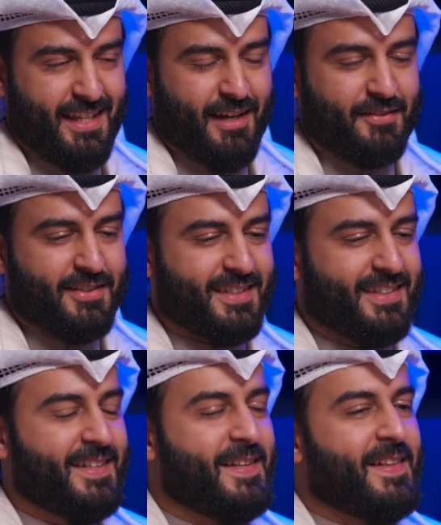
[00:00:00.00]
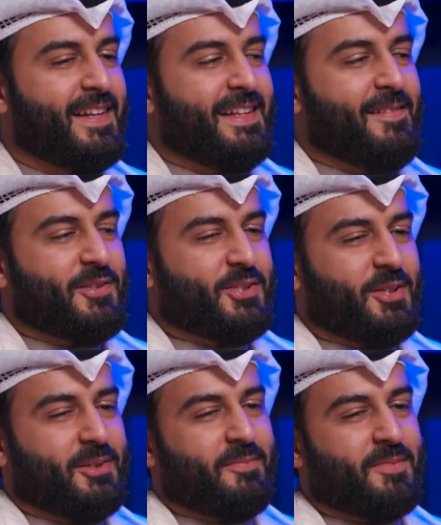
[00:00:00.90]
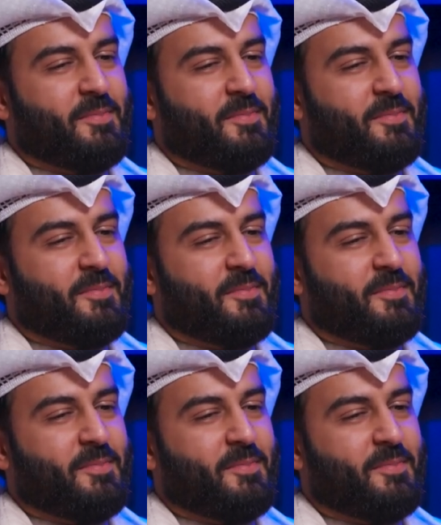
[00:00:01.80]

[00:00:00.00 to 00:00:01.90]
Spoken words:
day after. So